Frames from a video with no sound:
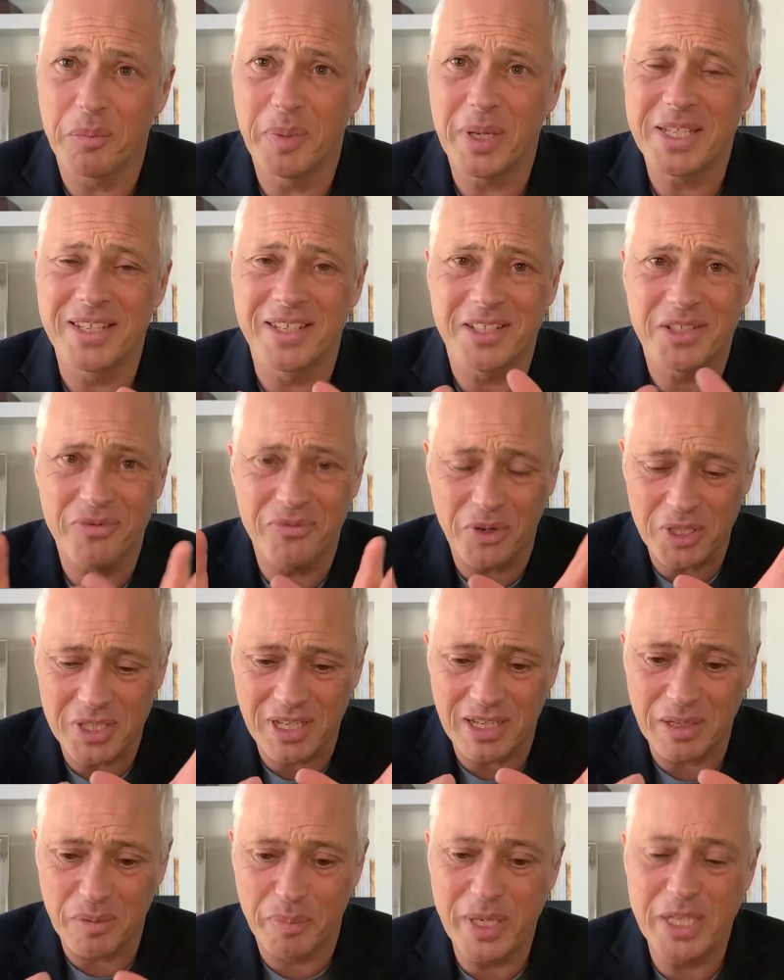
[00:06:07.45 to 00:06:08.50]
business, the first
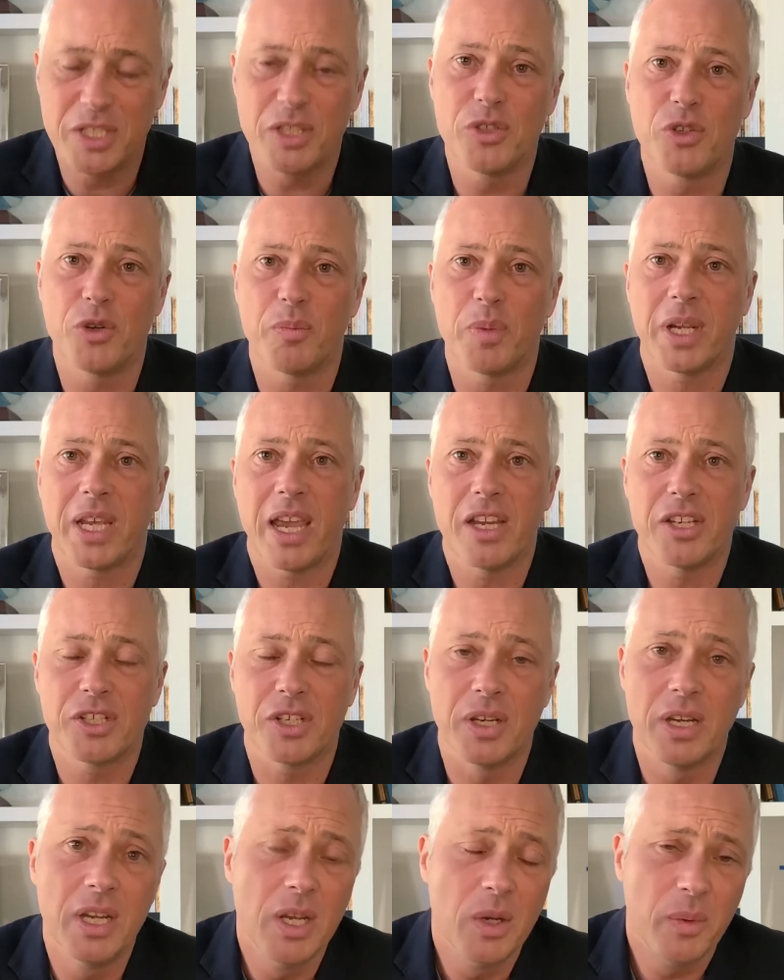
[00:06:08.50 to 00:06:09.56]
little piece of
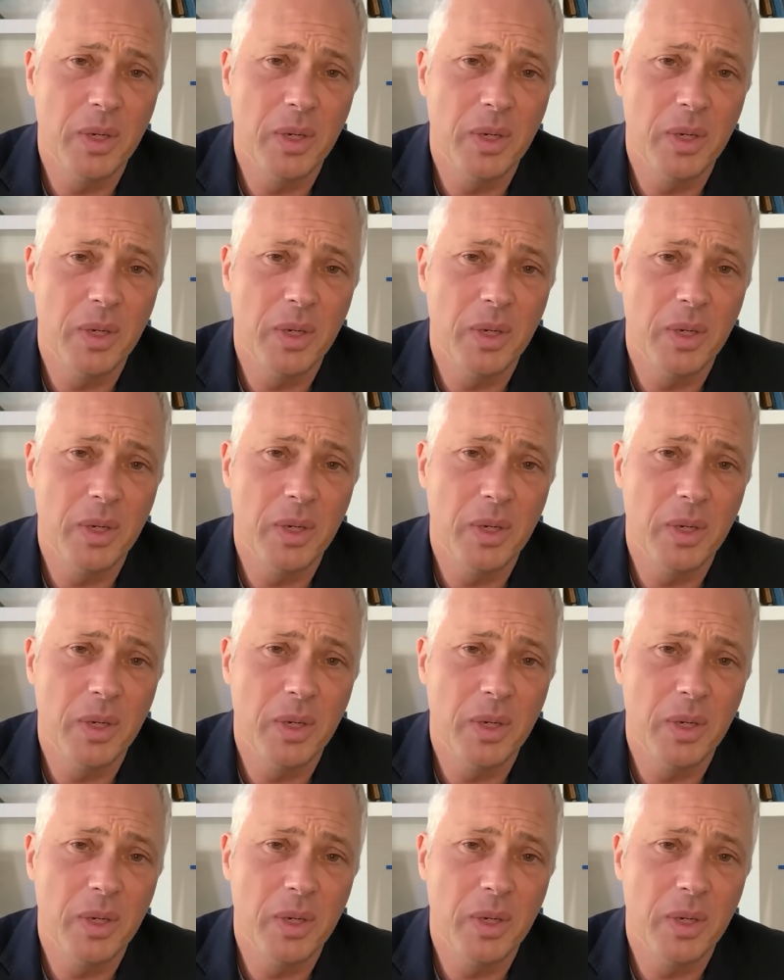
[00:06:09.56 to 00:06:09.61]
duplication.